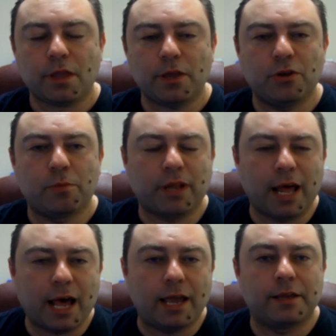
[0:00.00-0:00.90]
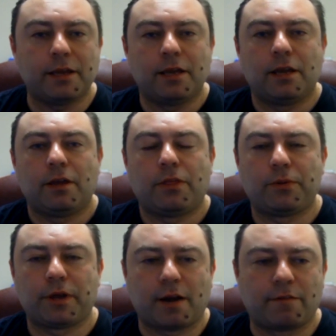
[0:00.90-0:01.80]
you apply
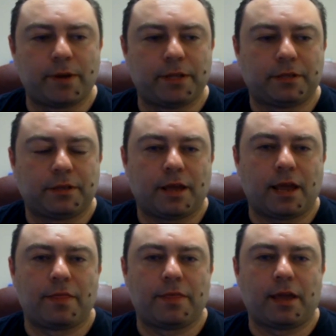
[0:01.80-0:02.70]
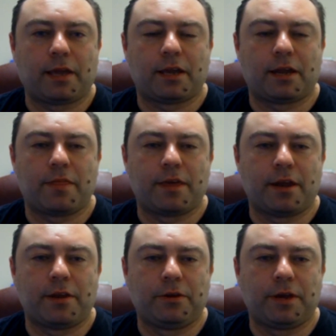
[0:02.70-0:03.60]
through the government, and
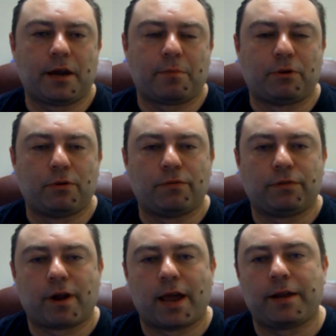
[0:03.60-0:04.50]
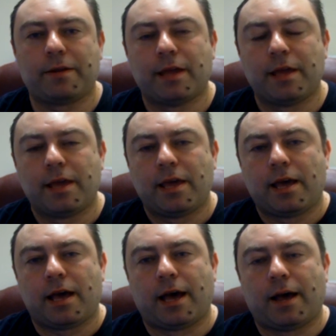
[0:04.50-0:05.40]
then you get approved, right?
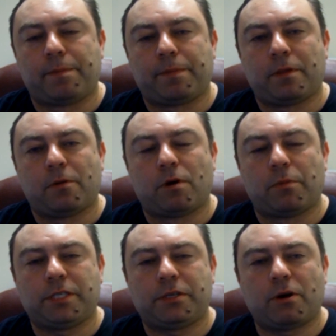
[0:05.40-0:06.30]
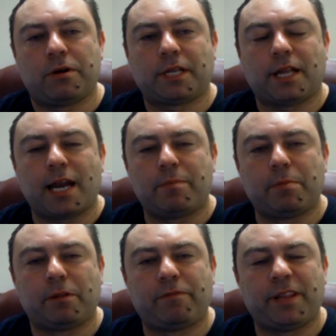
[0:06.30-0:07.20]
What we saw is a lot of
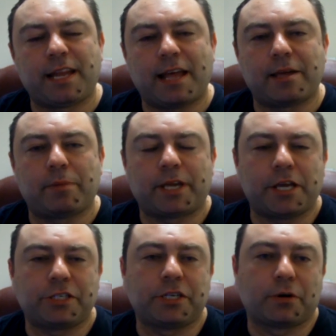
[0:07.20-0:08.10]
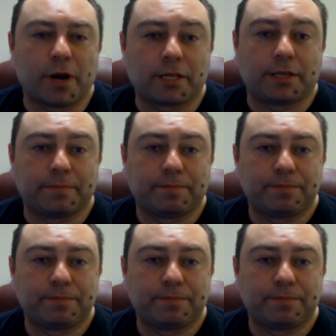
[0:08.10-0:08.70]
people filling out the application incorrectly,